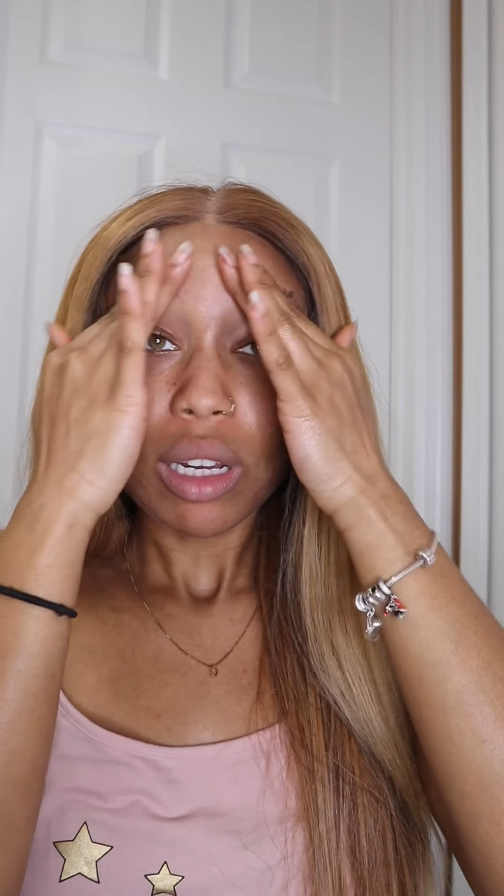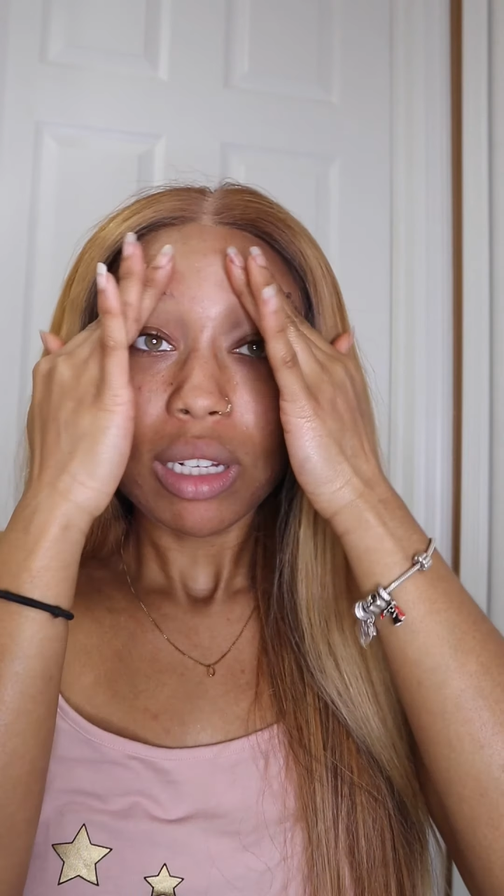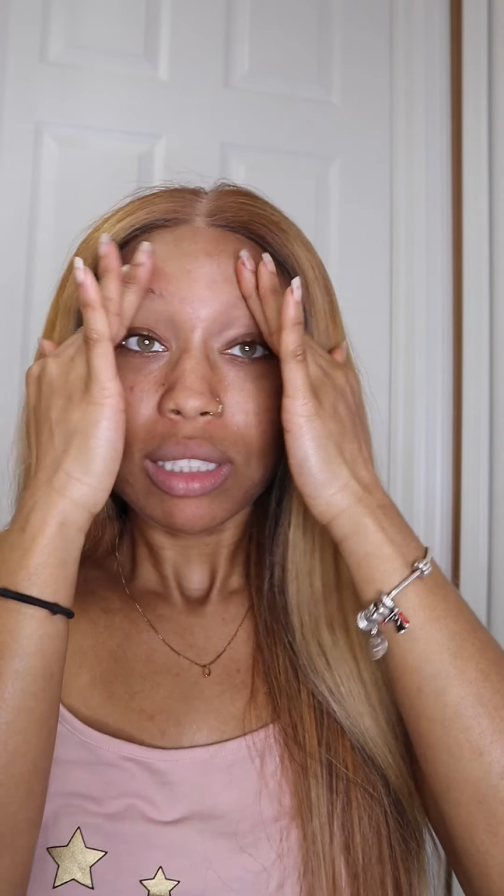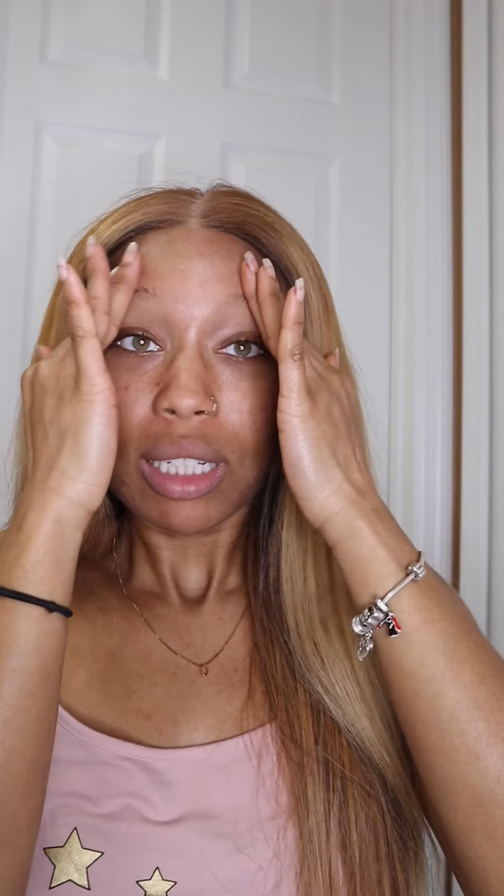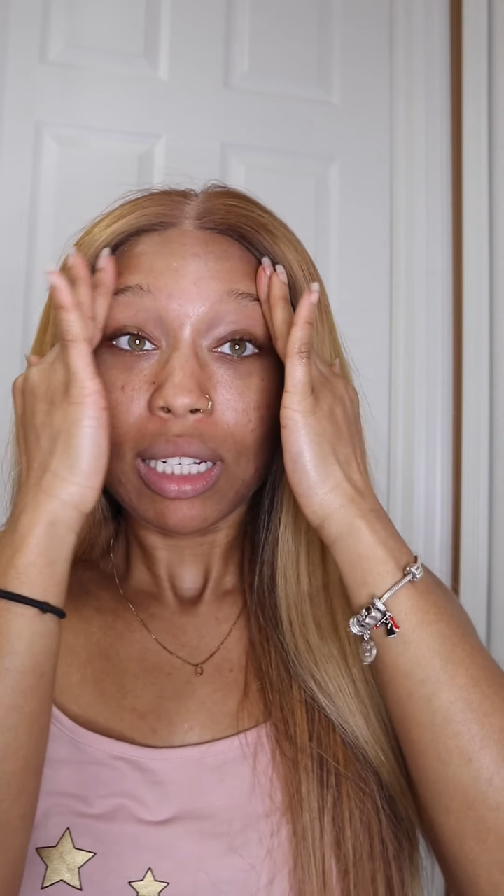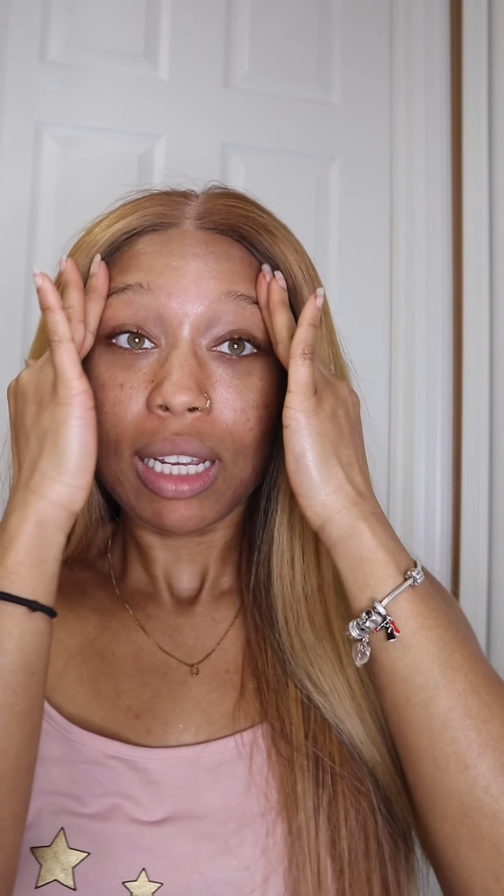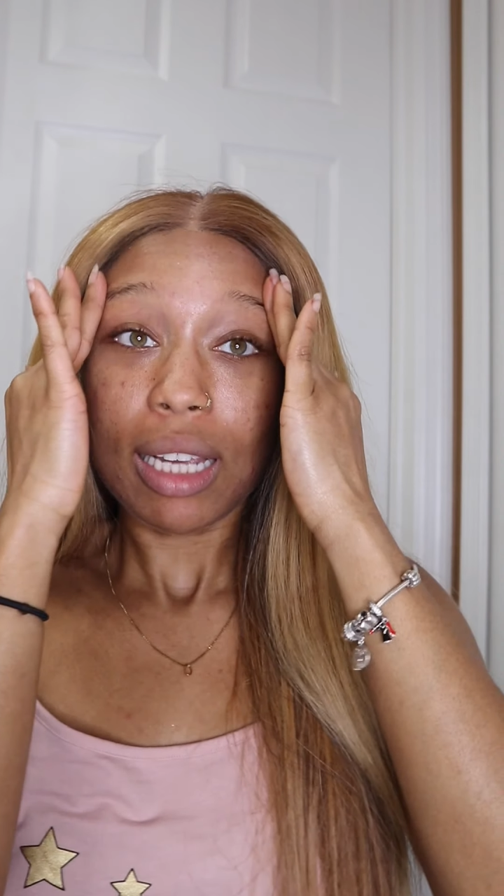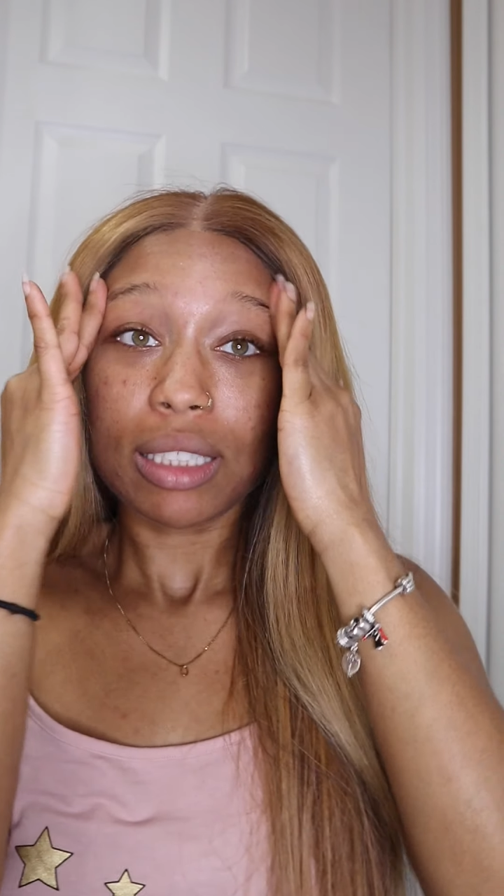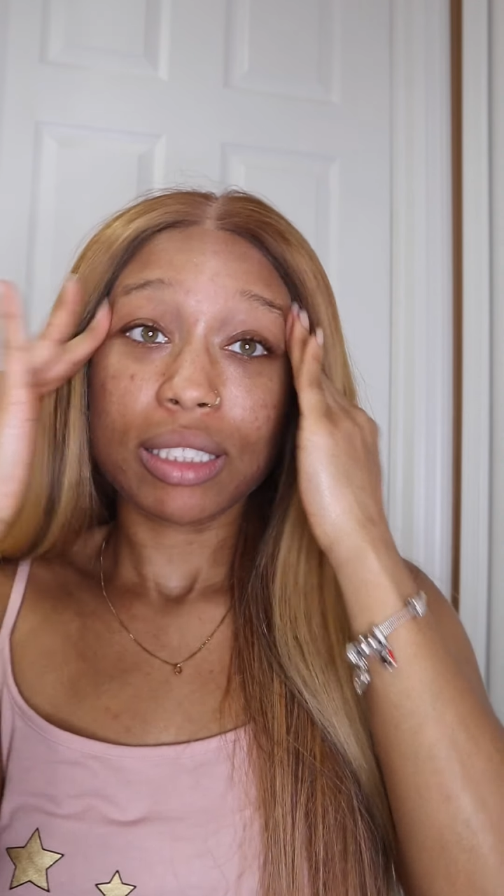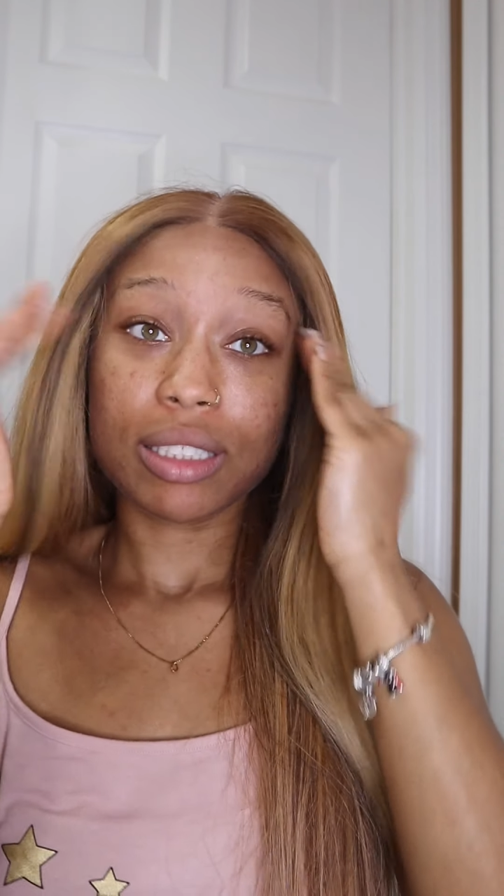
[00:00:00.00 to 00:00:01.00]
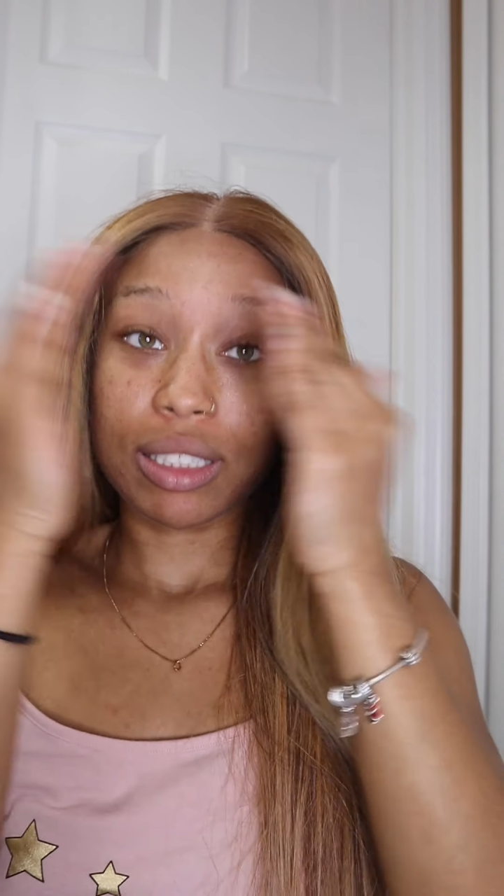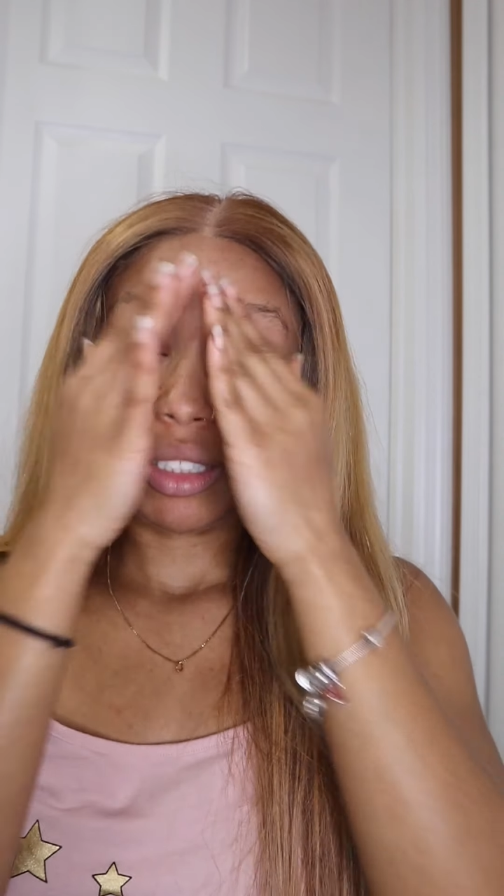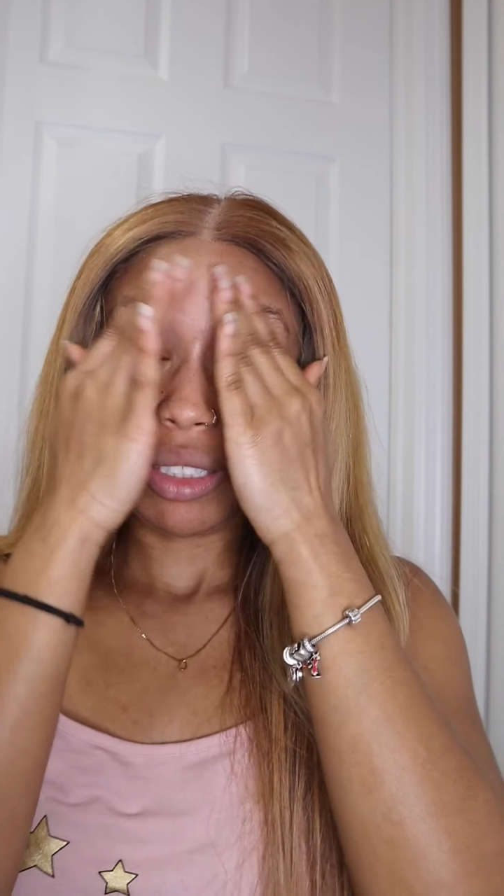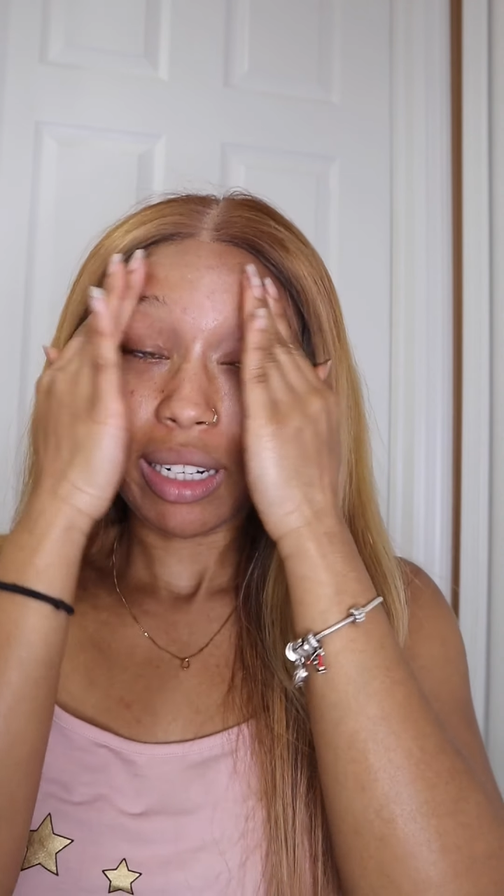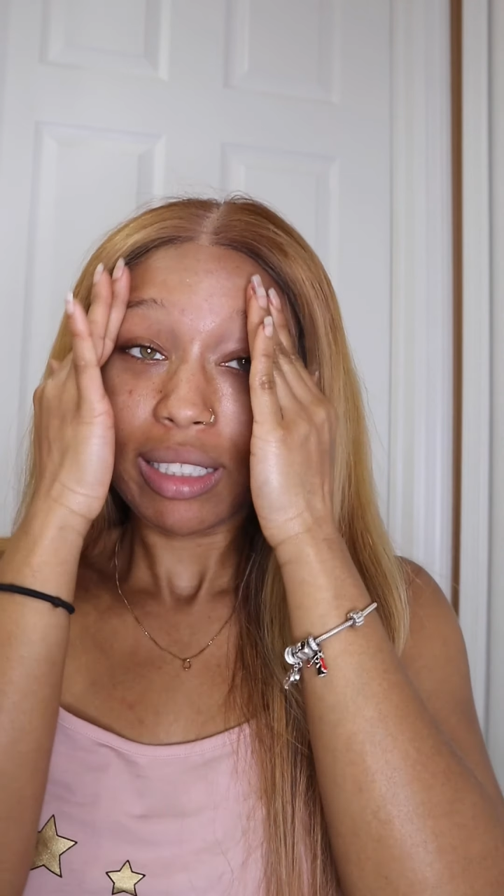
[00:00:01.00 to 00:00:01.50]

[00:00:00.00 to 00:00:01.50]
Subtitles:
I think I need to